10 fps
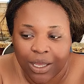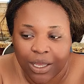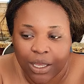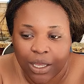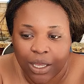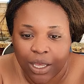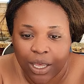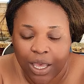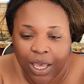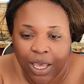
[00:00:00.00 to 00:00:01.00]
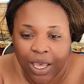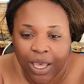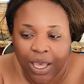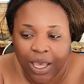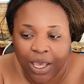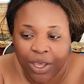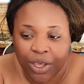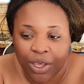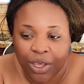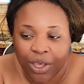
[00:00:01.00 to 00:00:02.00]

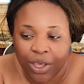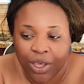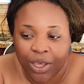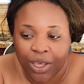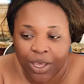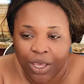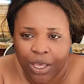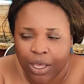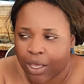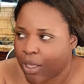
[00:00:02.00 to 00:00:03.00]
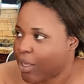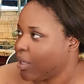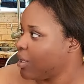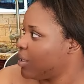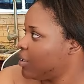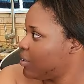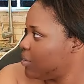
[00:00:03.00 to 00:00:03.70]
(not speaking)